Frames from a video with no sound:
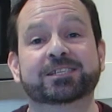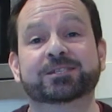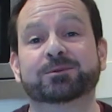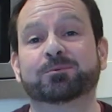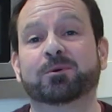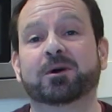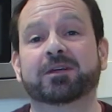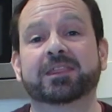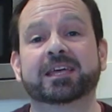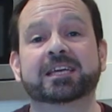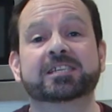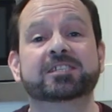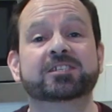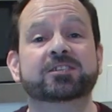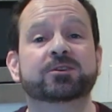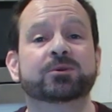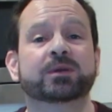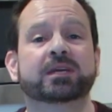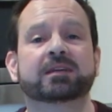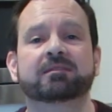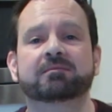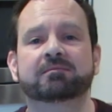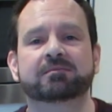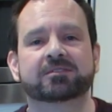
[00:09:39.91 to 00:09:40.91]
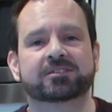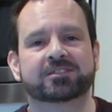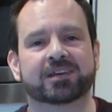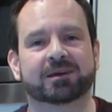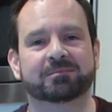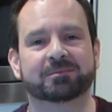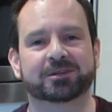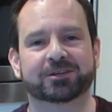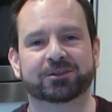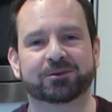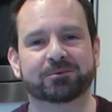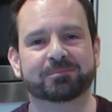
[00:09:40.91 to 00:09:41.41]
so while that's doing,
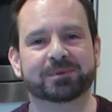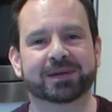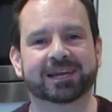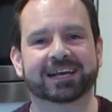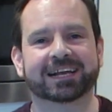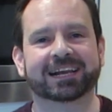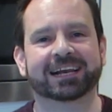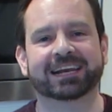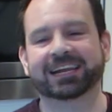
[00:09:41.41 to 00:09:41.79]
time to do a bit of